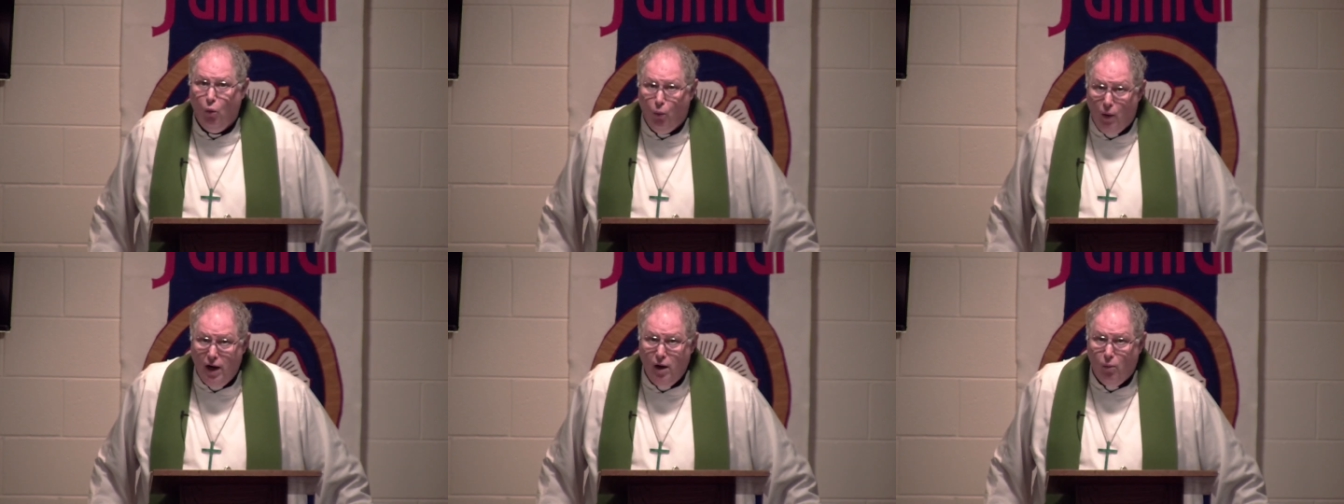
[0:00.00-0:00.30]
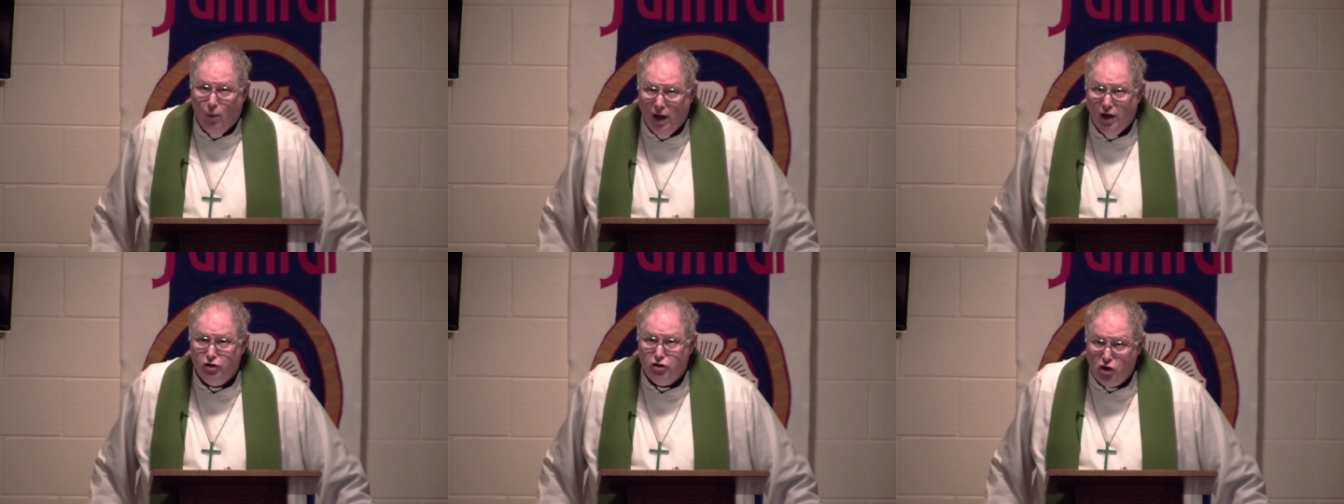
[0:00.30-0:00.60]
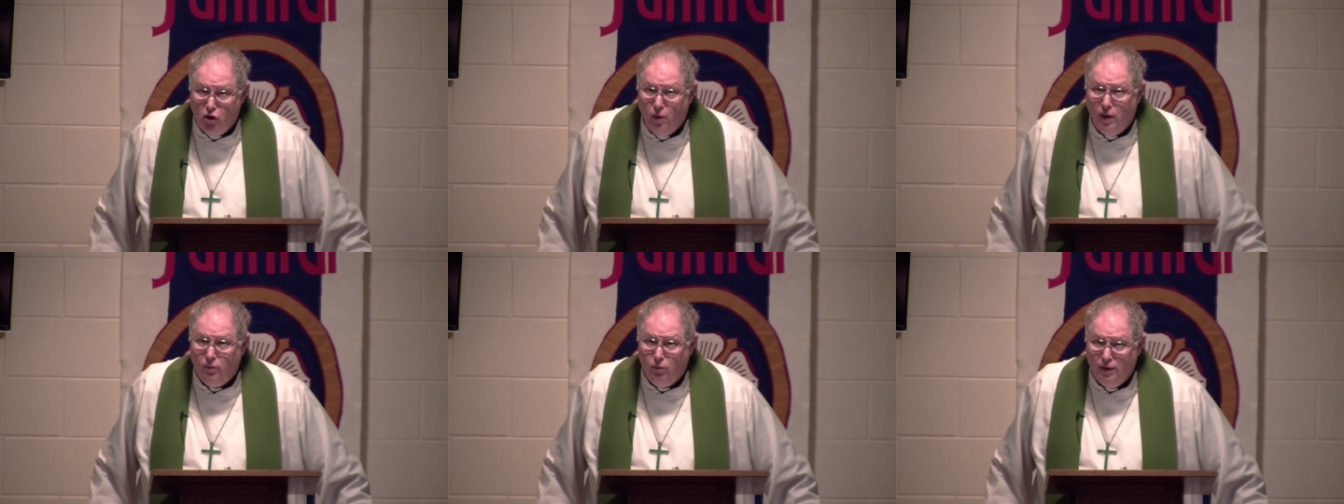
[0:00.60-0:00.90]
we will
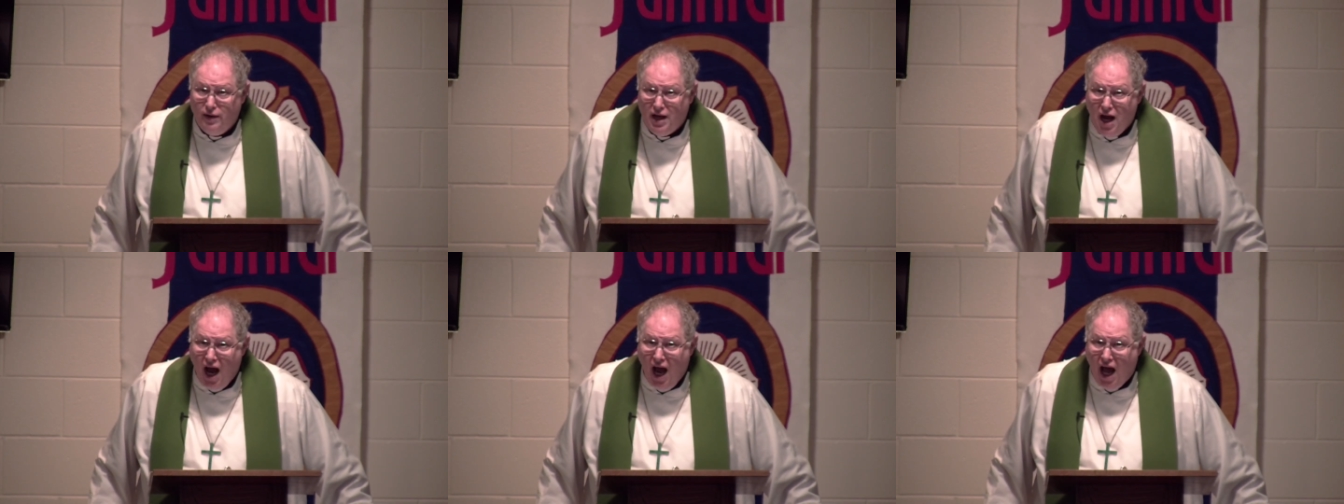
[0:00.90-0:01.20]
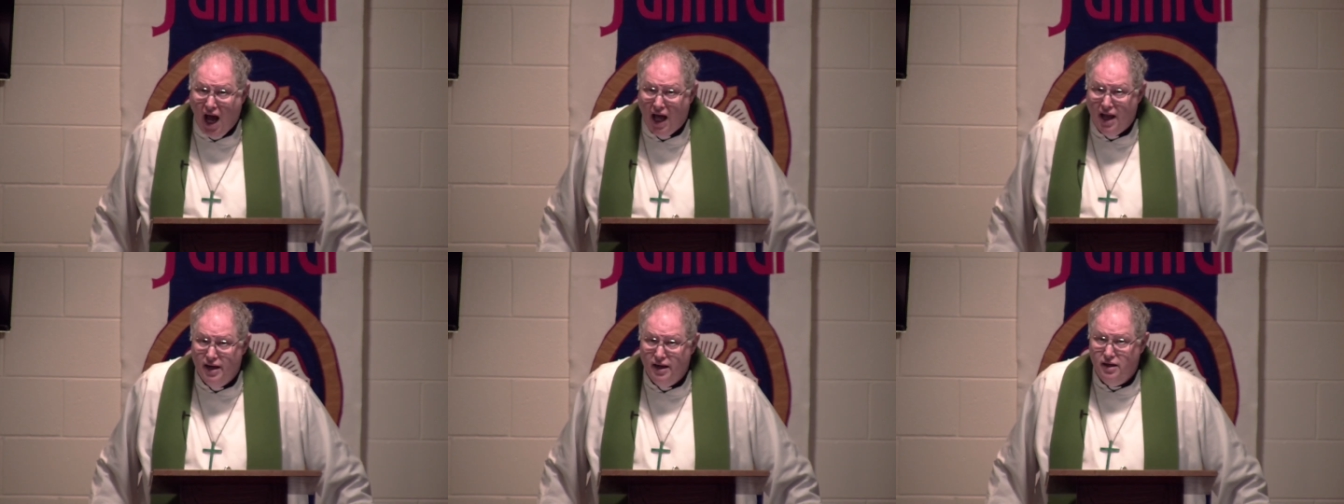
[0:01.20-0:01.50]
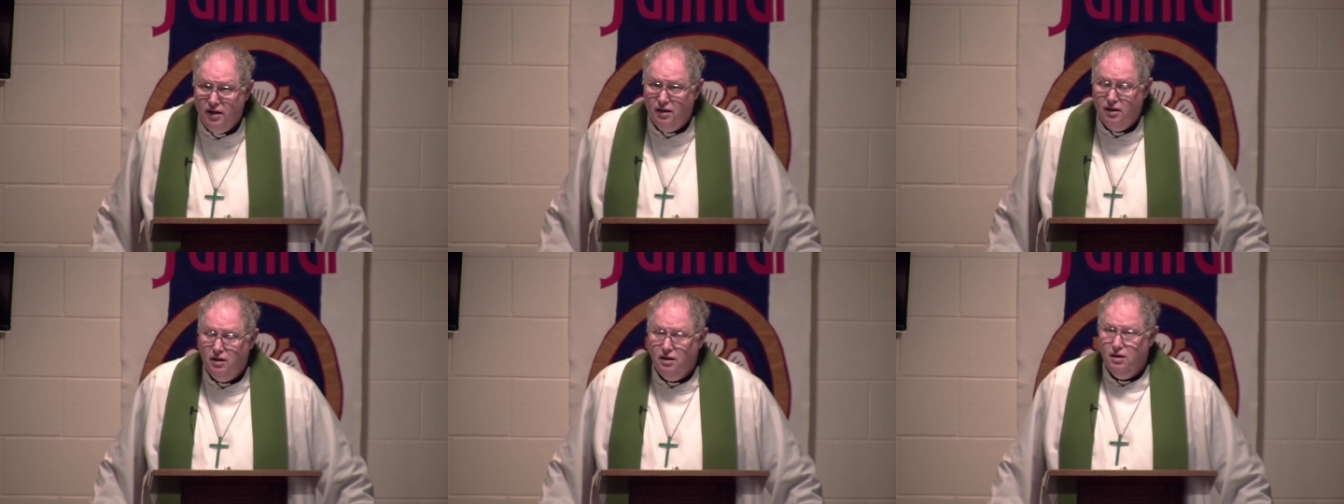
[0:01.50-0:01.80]
do it with
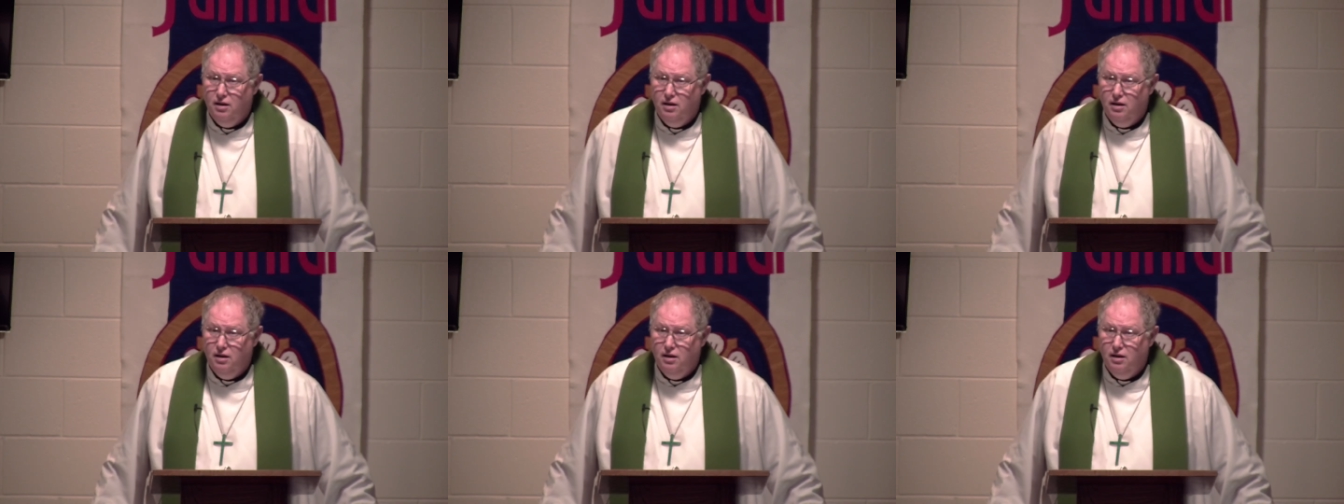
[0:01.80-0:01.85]
God.